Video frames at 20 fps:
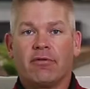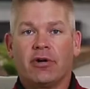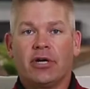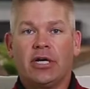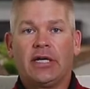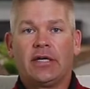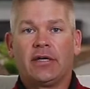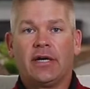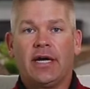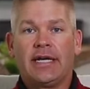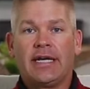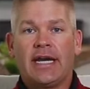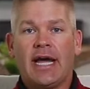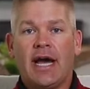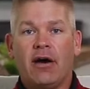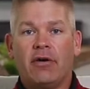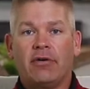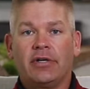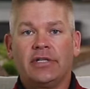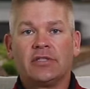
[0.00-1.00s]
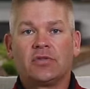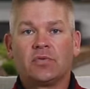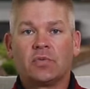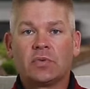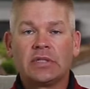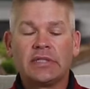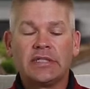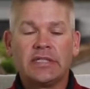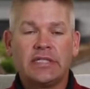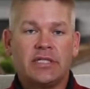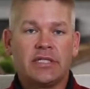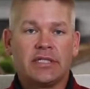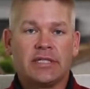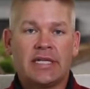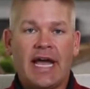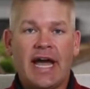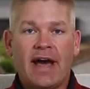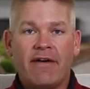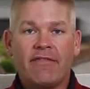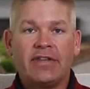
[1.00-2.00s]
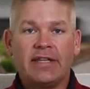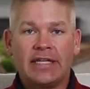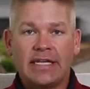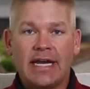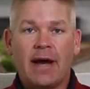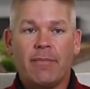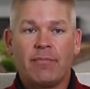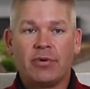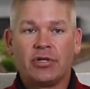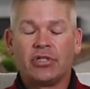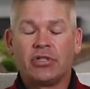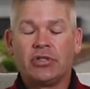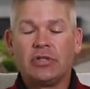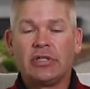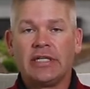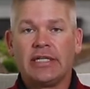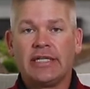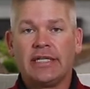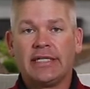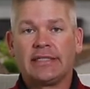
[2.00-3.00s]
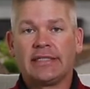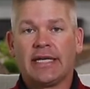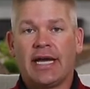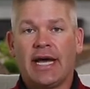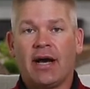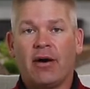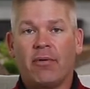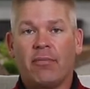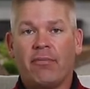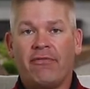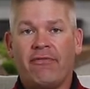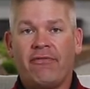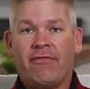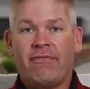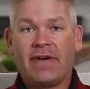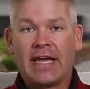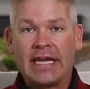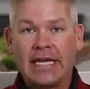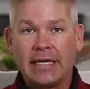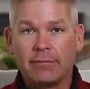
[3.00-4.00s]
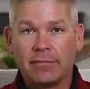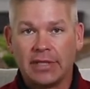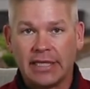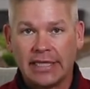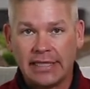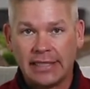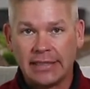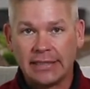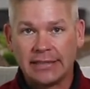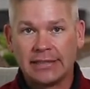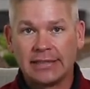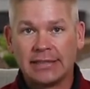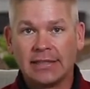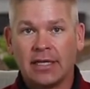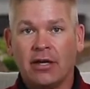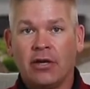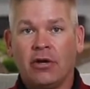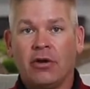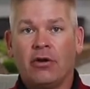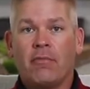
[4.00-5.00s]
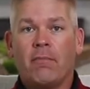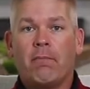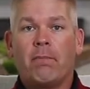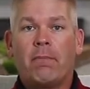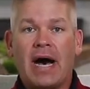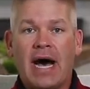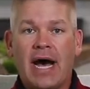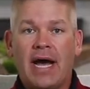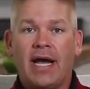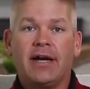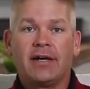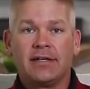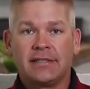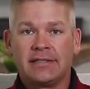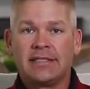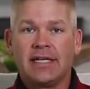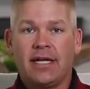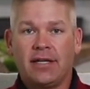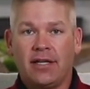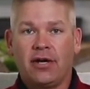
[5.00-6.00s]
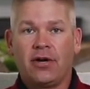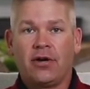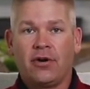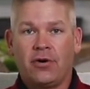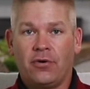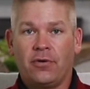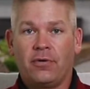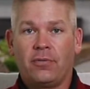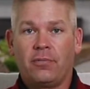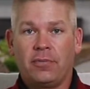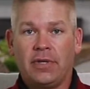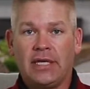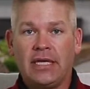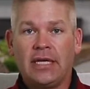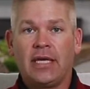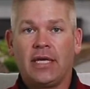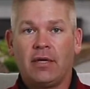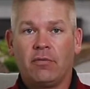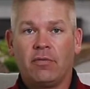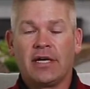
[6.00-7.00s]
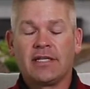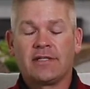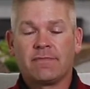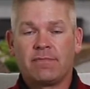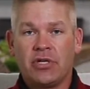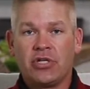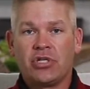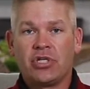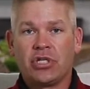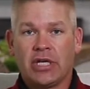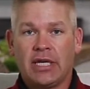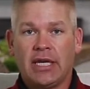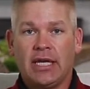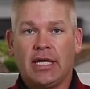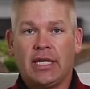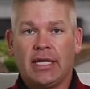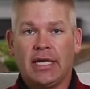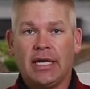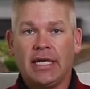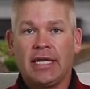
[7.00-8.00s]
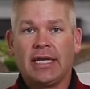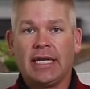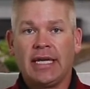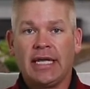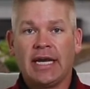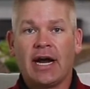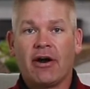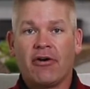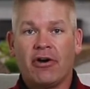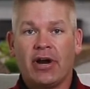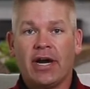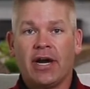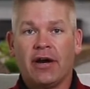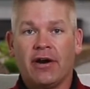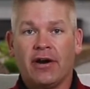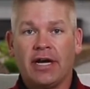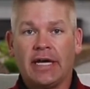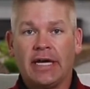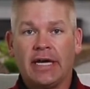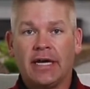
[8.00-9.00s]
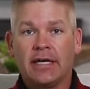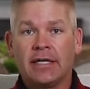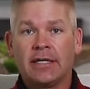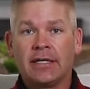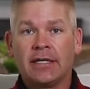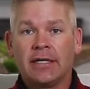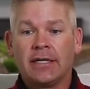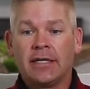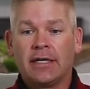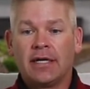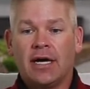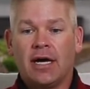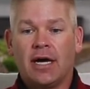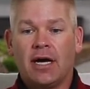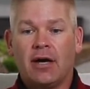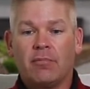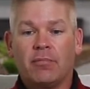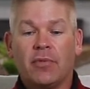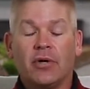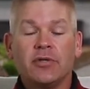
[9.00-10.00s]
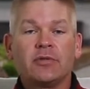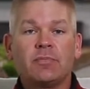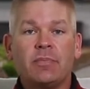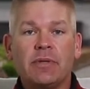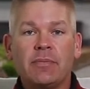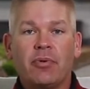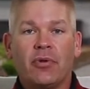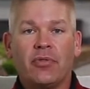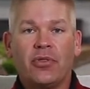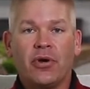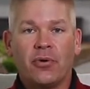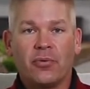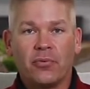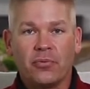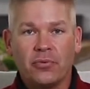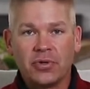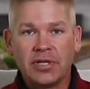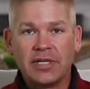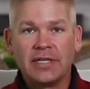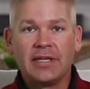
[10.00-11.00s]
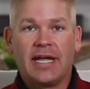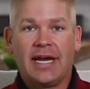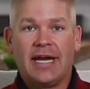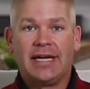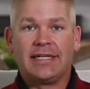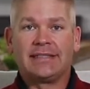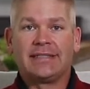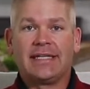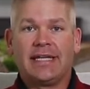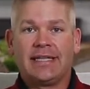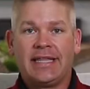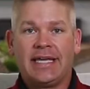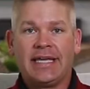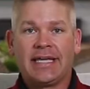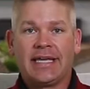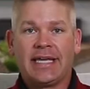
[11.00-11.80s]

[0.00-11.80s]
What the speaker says: we're in right now, is really just having the opportunity to help families buy or sell a home in West Michigan and in our area. Most people don't realize that they